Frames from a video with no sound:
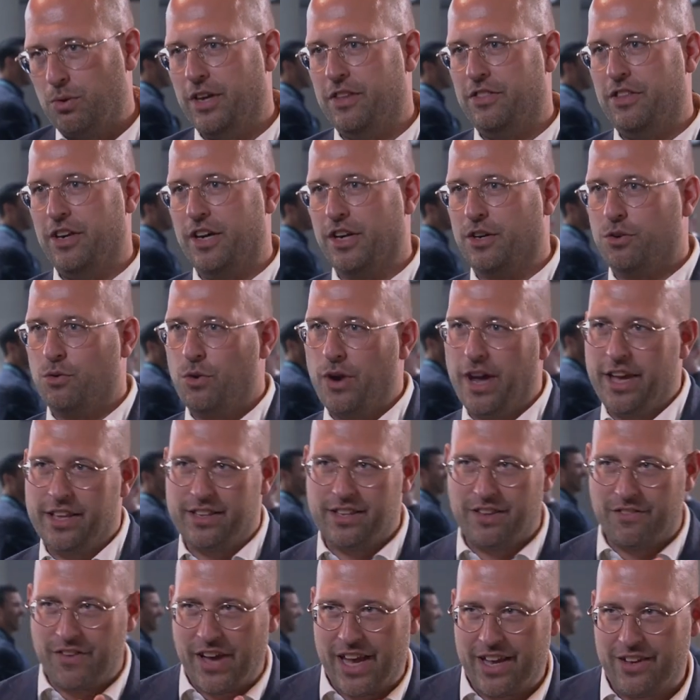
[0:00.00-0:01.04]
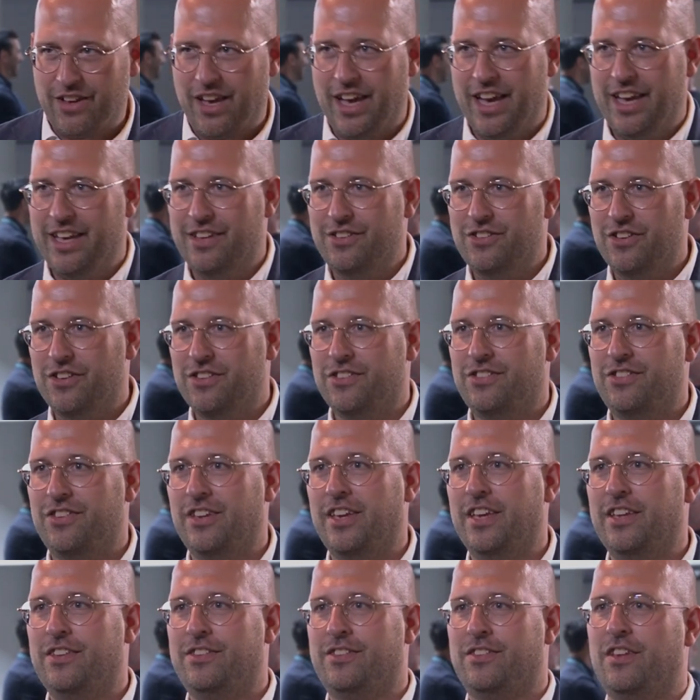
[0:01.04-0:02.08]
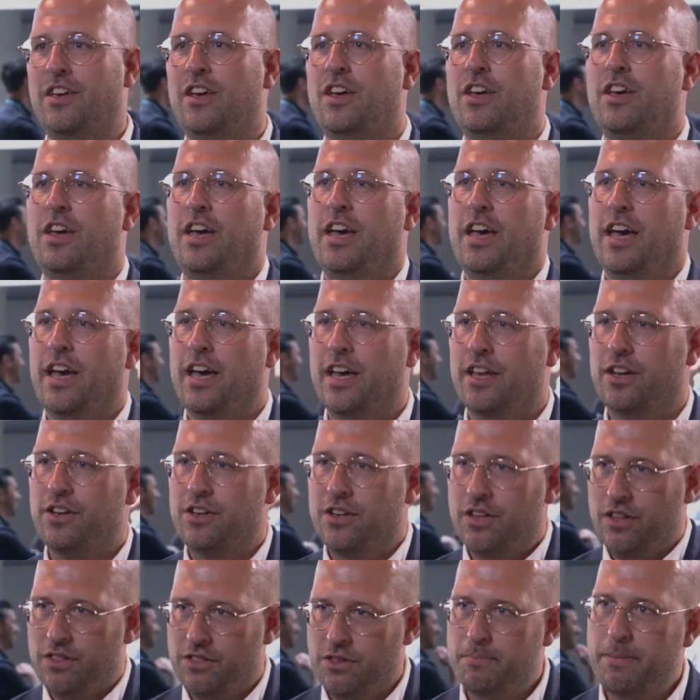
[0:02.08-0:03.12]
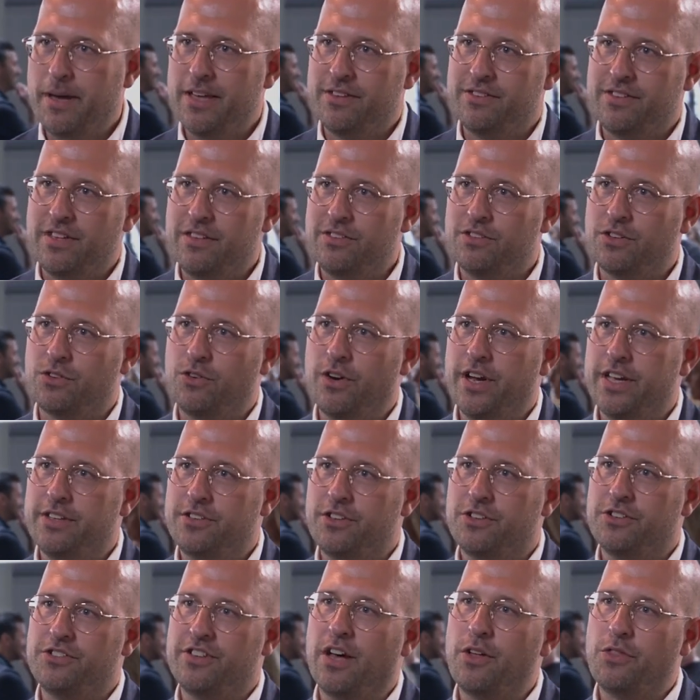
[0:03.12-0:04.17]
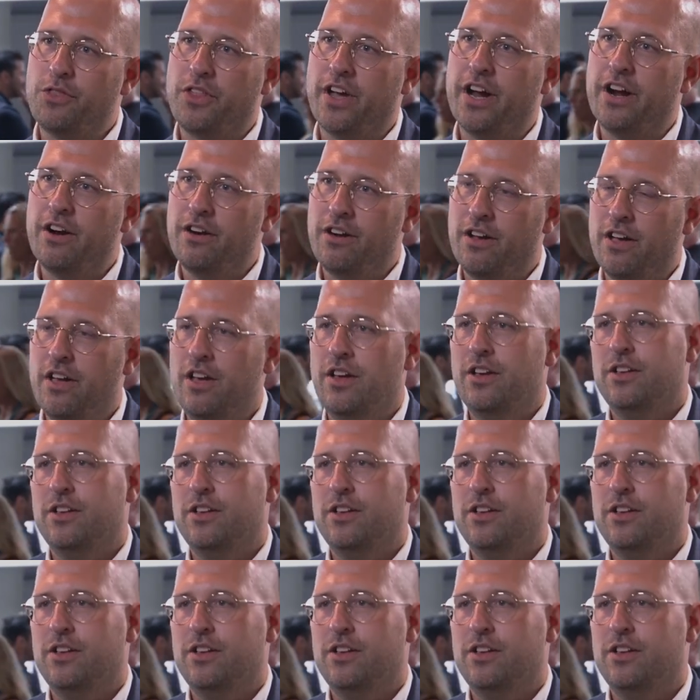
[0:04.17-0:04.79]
with creative agencies and the best integrators out there.